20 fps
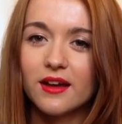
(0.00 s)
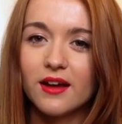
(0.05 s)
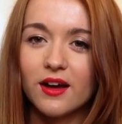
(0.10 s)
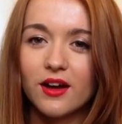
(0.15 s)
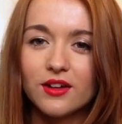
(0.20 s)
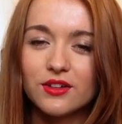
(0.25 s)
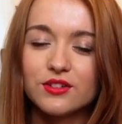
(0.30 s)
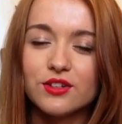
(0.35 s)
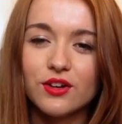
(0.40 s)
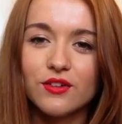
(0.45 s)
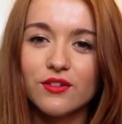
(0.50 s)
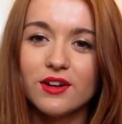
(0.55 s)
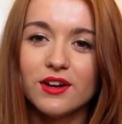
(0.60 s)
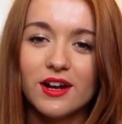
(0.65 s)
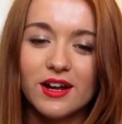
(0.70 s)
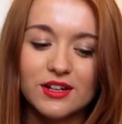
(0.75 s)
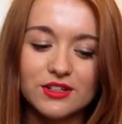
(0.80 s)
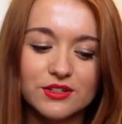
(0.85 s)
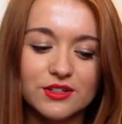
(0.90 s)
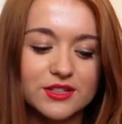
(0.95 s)
I don't really know
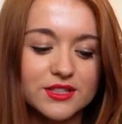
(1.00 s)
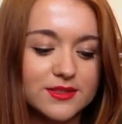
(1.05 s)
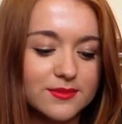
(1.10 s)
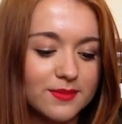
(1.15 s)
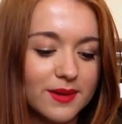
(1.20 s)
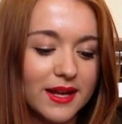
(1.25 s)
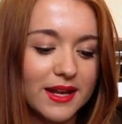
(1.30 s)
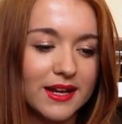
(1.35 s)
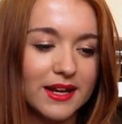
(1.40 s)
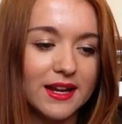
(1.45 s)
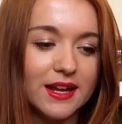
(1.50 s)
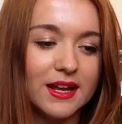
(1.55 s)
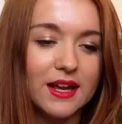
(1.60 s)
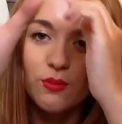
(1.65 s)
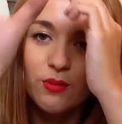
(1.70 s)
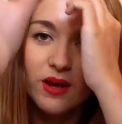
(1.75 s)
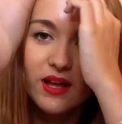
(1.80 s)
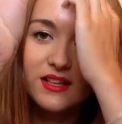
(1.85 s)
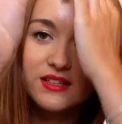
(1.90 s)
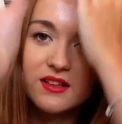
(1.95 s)
how to explain it,
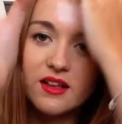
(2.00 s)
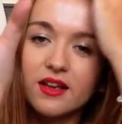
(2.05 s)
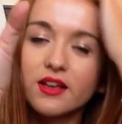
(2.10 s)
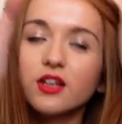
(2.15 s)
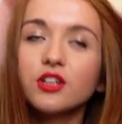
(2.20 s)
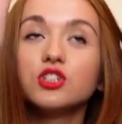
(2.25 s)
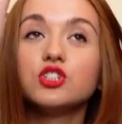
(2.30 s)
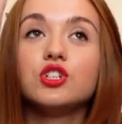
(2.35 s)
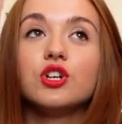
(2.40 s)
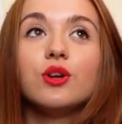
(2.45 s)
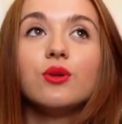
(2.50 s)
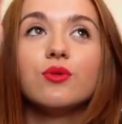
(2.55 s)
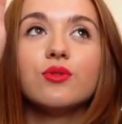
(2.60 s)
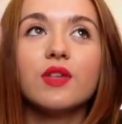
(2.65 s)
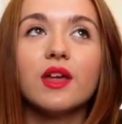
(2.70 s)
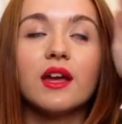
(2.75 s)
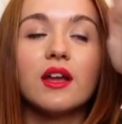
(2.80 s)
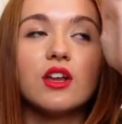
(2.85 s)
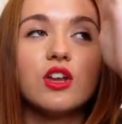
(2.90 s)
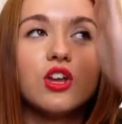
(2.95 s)
but it's like a shoe
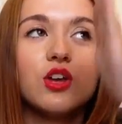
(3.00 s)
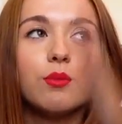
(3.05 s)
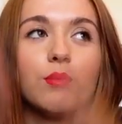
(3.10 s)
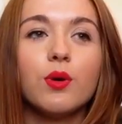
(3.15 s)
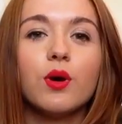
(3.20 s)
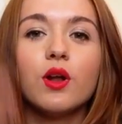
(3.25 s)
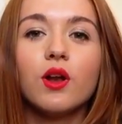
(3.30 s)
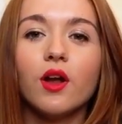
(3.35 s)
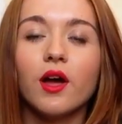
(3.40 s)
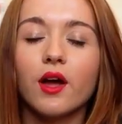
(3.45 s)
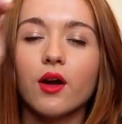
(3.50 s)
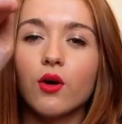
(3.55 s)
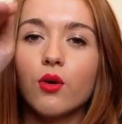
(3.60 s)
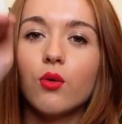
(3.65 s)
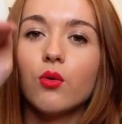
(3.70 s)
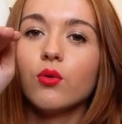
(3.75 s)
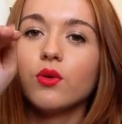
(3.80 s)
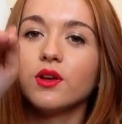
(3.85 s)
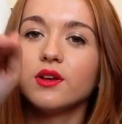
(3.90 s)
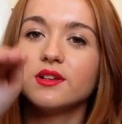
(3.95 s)
thing that you can put like
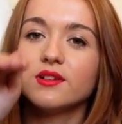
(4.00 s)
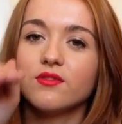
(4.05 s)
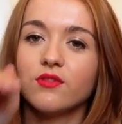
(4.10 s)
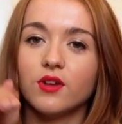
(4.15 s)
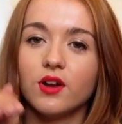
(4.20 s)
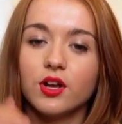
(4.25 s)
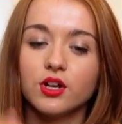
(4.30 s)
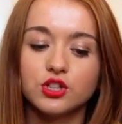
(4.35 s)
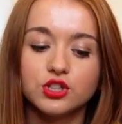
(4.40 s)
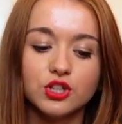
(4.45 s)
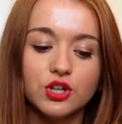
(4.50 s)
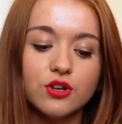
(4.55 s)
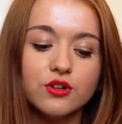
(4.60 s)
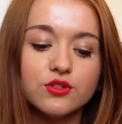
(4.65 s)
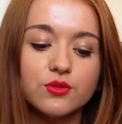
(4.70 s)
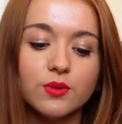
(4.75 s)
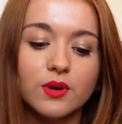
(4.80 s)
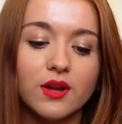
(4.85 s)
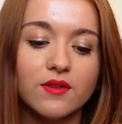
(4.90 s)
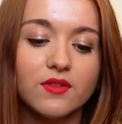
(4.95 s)
all your different like
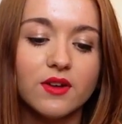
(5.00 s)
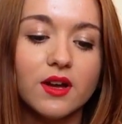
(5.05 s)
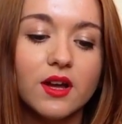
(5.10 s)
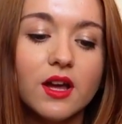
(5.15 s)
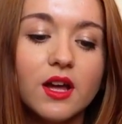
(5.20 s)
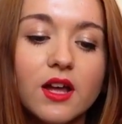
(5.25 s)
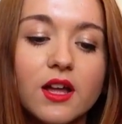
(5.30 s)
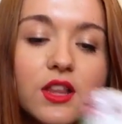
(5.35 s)
shoes or whatever.